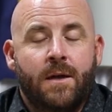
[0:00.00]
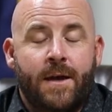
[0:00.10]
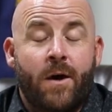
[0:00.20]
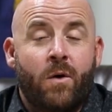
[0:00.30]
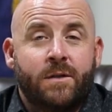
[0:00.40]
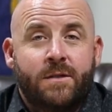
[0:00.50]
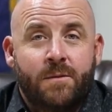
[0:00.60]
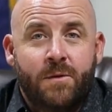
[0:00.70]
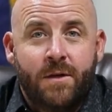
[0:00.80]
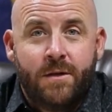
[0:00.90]
Now on
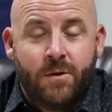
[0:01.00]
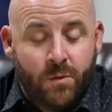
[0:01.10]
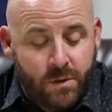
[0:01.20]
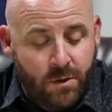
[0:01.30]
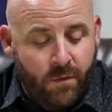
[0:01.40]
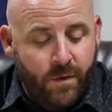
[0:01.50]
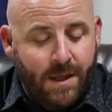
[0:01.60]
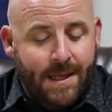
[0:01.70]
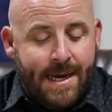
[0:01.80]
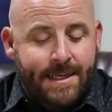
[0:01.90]
some good news. So over the
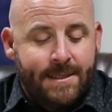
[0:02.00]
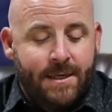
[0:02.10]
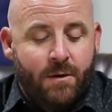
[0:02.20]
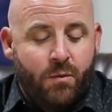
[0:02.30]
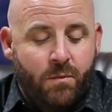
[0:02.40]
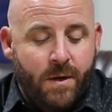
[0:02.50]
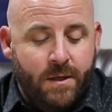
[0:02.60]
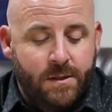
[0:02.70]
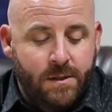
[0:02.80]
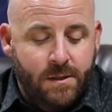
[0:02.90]
last couple
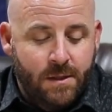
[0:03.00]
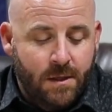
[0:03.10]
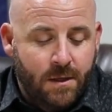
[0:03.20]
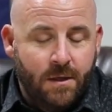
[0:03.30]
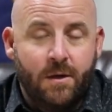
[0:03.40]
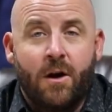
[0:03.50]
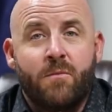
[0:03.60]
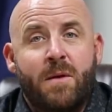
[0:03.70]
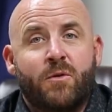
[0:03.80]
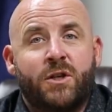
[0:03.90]
months, our
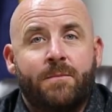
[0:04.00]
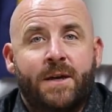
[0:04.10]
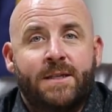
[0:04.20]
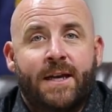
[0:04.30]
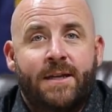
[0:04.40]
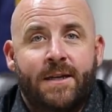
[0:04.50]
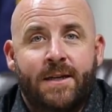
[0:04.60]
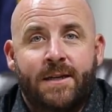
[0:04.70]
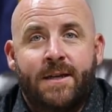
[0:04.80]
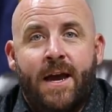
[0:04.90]
membership has had
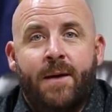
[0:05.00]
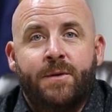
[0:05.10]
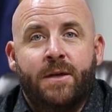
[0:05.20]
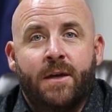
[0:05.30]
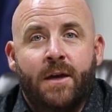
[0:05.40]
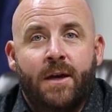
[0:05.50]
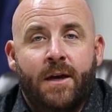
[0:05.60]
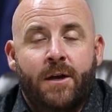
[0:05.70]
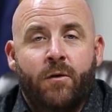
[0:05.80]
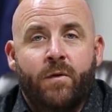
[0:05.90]
to adapt
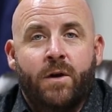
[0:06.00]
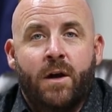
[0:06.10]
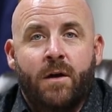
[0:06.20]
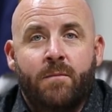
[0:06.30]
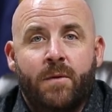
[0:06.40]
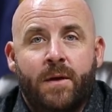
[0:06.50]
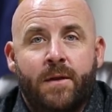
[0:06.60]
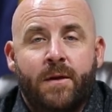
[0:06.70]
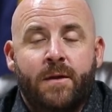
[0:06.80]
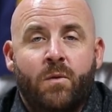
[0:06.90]
and overcome
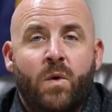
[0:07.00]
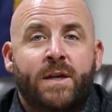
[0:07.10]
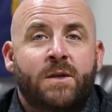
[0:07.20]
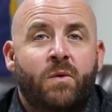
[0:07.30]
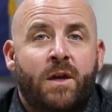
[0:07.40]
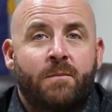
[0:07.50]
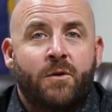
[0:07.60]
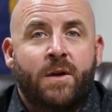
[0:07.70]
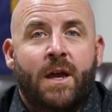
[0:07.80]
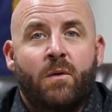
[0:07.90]
in the ways that we
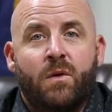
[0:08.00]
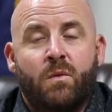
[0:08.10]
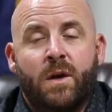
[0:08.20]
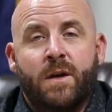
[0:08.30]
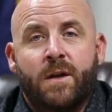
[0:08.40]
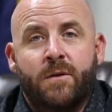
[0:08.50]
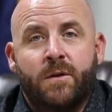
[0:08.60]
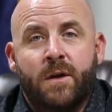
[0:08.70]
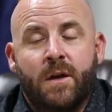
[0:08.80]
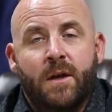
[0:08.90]
communicate with one
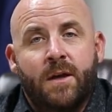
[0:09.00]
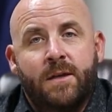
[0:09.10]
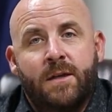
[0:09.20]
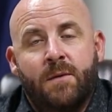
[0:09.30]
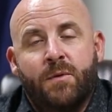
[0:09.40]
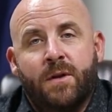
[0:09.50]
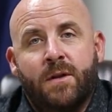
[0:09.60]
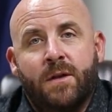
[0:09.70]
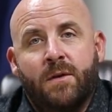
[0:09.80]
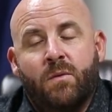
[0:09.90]
another.
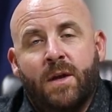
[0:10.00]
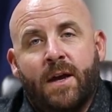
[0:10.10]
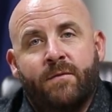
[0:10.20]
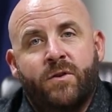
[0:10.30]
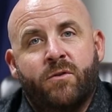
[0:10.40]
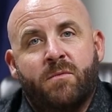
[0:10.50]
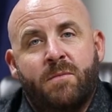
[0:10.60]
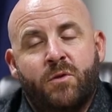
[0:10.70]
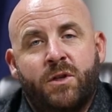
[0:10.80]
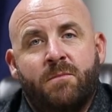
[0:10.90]
Typically, we have general
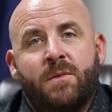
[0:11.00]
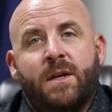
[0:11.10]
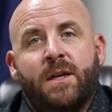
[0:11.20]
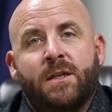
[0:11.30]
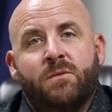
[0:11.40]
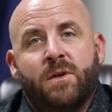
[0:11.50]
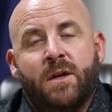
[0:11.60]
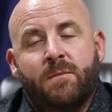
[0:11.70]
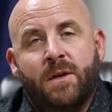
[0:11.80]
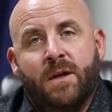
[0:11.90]
membership meetings. We
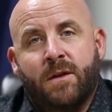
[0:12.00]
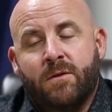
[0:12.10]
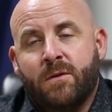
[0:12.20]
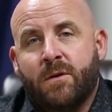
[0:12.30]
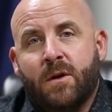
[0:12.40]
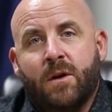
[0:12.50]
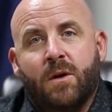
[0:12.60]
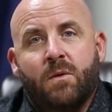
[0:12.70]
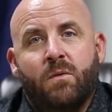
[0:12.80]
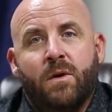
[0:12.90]
come together,
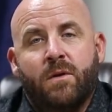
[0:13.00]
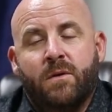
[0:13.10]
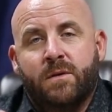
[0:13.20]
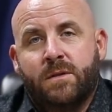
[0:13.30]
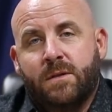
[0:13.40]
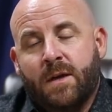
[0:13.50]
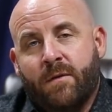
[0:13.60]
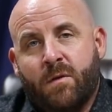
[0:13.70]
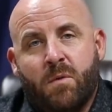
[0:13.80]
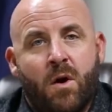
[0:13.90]
whether it's
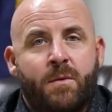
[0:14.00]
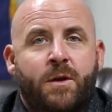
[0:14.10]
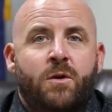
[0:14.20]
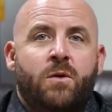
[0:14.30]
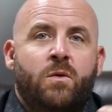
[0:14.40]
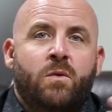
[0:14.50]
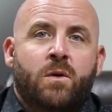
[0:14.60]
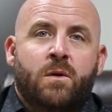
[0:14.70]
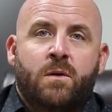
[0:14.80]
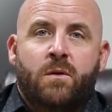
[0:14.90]
having a barbecue
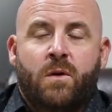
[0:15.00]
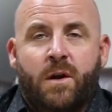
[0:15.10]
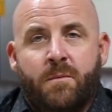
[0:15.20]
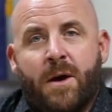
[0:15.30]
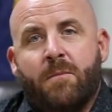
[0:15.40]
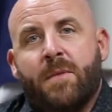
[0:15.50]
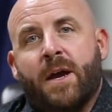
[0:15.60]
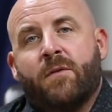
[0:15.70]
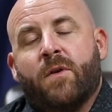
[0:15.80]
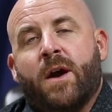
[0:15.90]
or going on a mountain
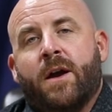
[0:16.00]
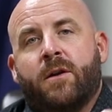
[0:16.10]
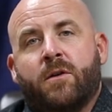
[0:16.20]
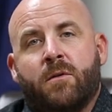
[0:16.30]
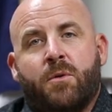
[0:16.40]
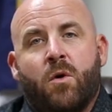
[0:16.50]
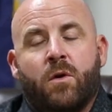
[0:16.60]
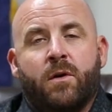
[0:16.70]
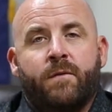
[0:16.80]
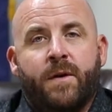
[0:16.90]
bike ride or a
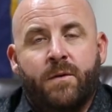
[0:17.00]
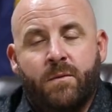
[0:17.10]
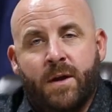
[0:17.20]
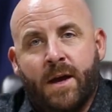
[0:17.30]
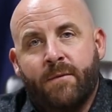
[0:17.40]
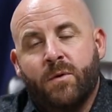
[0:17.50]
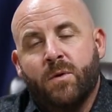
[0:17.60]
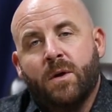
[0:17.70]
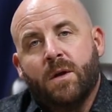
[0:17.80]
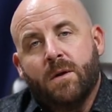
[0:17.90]
poker event, what have you.